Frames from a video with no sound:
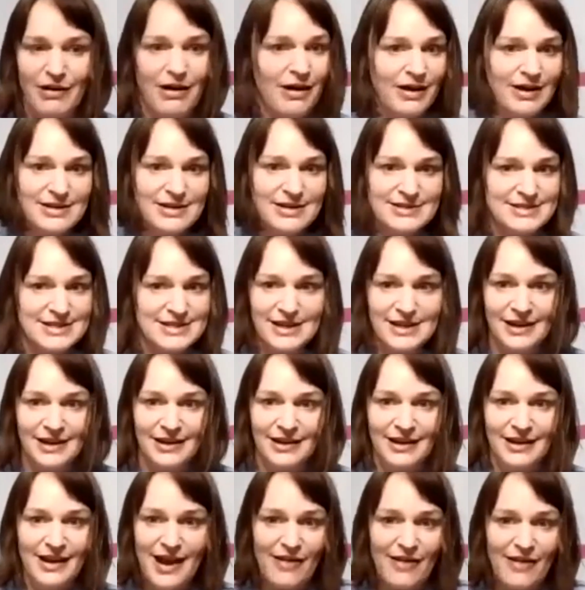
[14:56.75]
I
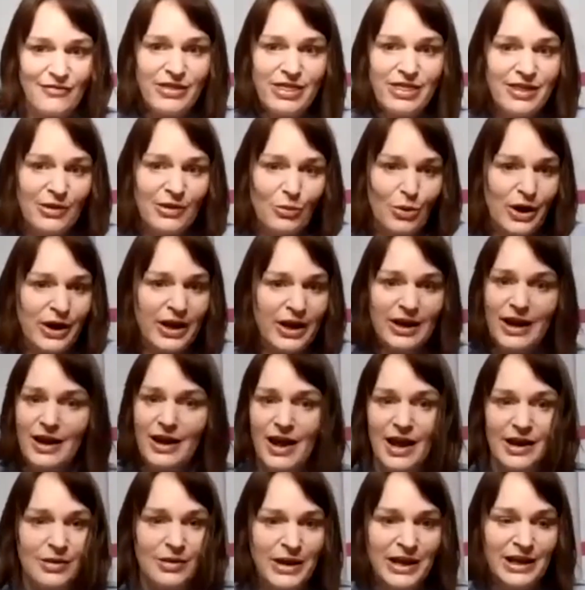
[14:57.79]
see everything working out.
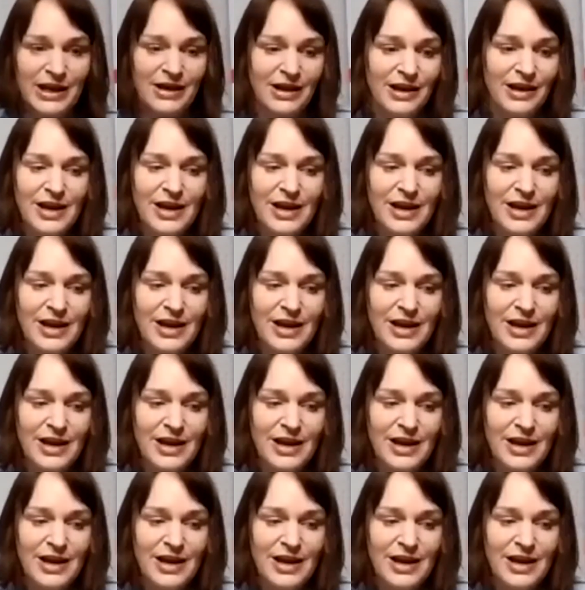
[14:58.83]
And I mean,